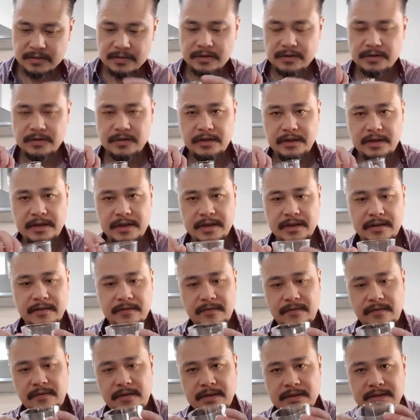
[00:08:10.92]
So you get
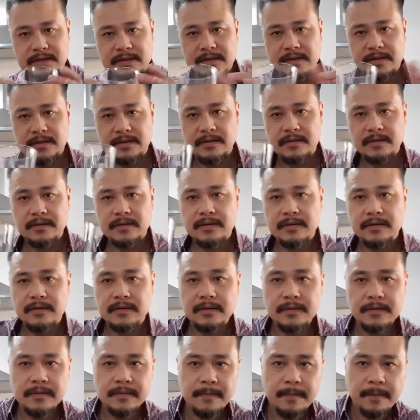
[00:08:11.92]
this.
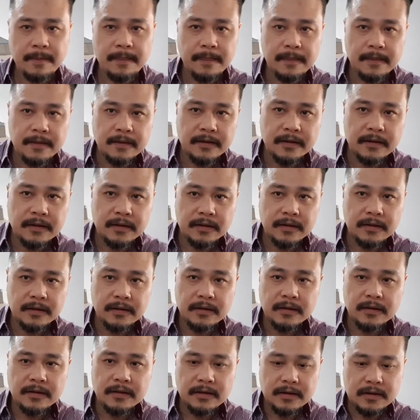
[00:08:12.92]

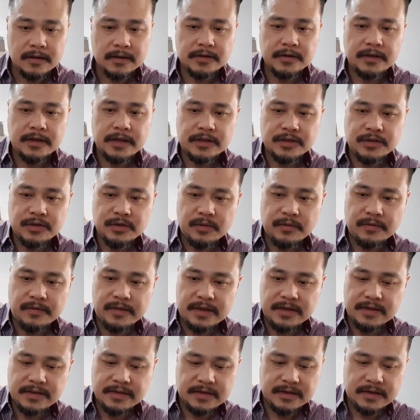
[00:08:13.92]
So you get two of
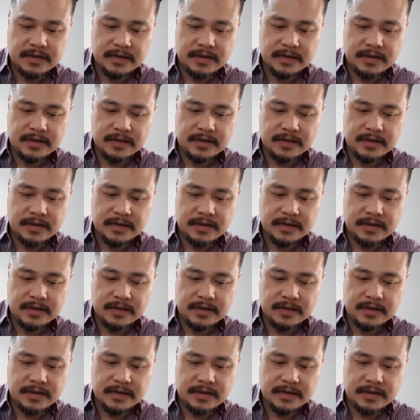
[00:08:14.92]
this.